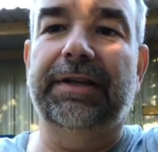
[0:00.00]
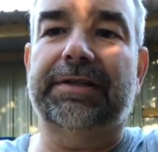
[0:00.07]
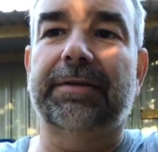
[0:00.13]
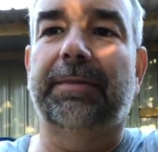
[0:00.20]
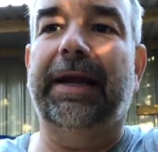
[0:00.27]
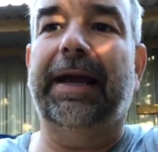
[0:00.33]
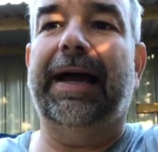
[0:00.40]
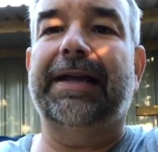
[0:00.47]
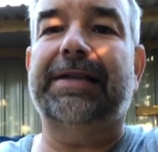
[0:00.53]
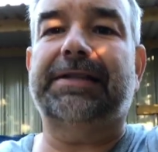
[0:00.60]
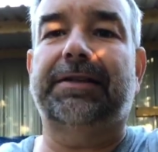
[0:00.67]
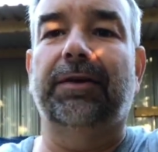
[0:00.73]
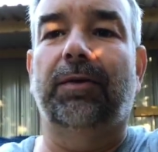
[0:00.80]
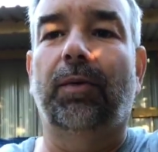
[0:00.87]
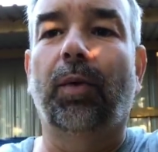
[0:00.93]
Somebody
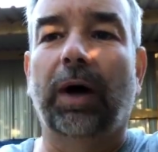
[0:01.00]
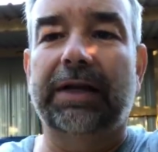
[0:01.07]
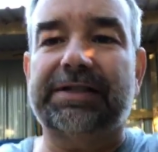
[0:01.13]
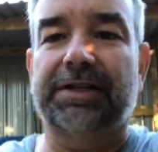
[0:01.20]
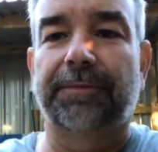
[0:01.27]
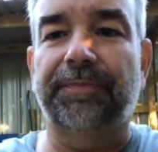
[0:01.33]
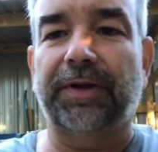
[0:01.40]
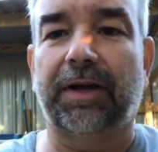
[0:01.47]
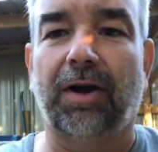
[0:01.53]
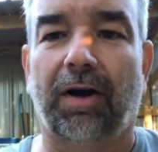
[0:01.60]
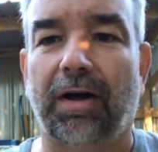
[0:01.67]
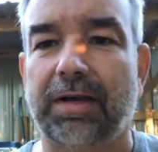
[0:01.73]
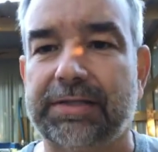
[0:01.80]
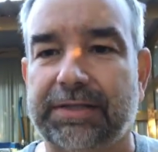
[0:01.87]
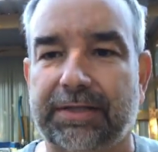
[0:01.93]
asked what something
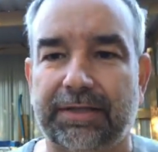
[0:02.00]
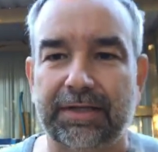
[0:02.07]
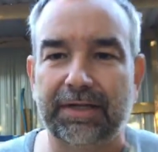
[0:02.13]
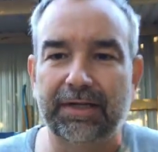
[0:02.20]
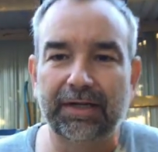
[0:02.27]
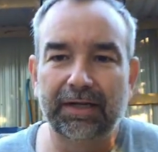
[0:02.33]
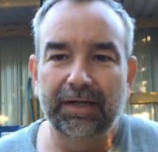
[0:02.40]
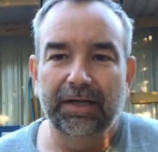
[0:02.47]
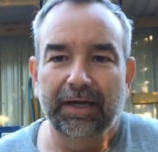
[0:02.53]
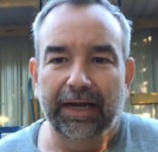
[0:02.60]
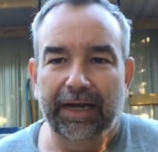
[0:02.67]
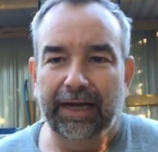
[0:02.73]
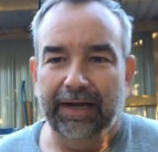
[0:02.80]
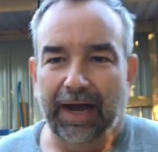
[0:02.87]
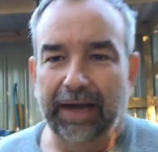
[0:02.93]
cost,
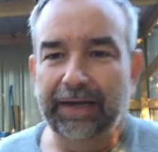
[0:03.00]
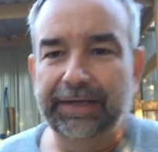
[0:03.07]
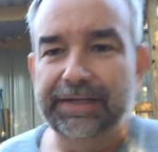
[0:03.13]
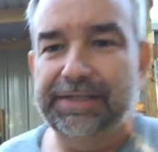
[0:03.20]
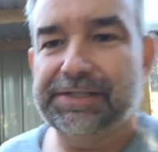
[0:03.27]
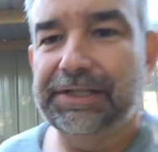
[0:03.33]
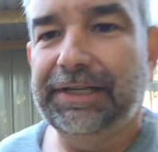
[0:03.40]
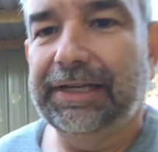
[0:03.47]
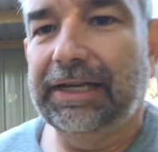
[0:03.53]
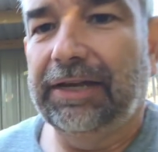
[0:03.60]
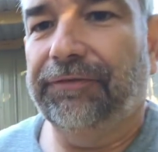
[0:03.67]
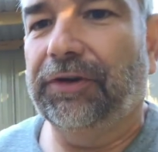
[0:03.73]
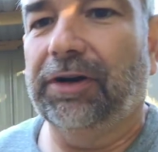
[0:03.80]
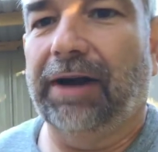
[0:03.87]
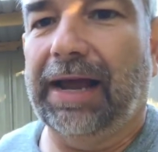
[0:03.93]
and I didn't see it.
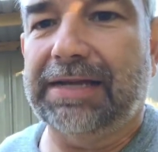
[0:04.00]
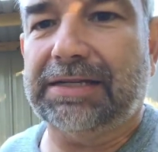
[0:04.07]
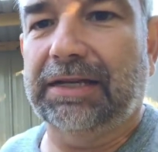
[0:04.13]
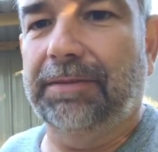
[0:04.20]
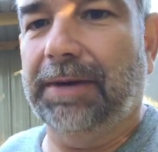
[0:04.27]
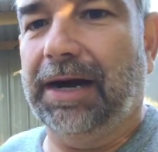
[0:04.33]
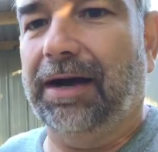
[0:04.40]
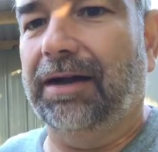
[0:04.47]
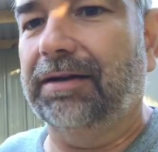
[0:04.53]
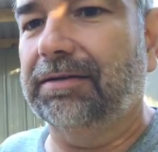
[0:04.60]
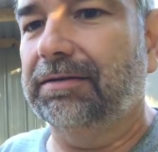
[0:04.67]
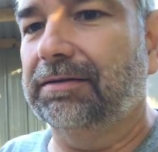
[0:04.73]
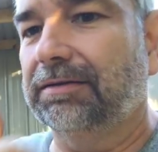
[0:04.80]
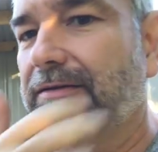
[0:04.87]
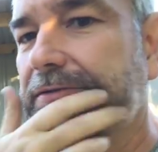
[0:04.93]
If you're asking about
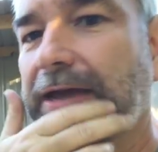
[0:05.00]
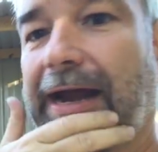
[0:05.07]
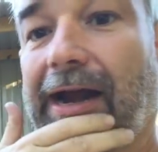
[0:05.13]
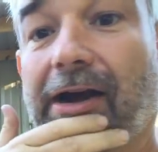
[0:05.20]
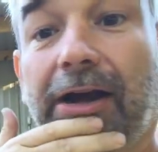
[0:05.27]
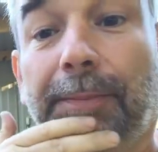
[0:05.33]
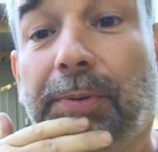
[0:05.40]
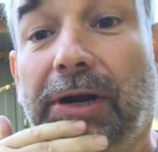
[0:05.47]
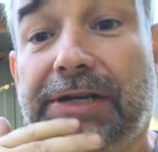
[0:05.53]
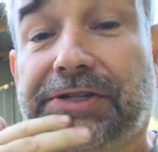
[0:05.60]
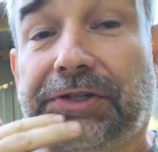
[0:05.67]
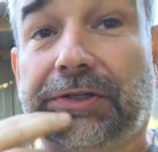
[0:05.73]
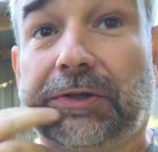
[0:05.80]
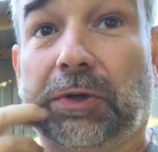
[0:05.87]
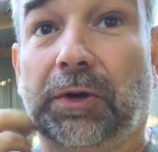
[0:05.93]
the air
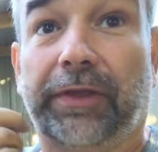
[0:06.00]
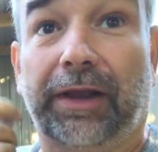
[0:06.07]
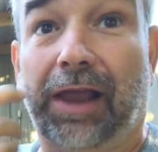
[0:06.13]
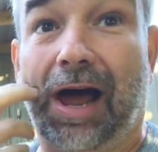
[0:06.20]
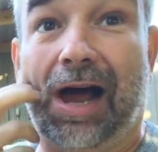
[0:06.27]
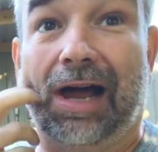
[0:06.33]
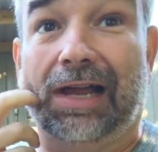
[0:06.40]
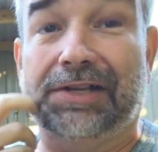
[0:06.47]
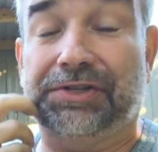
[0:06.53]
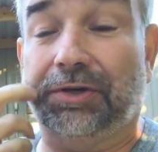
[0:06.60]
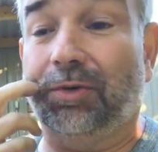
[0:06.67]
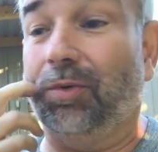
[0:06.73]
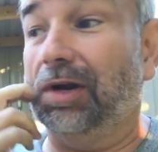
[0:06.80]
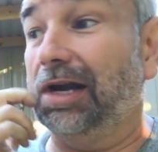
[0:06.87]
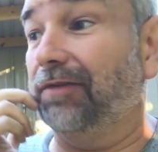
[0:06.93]
compressor or the lines or
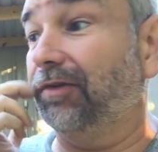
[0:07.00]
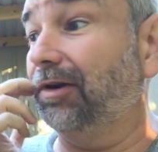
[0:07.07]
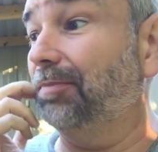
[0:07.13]
whatever.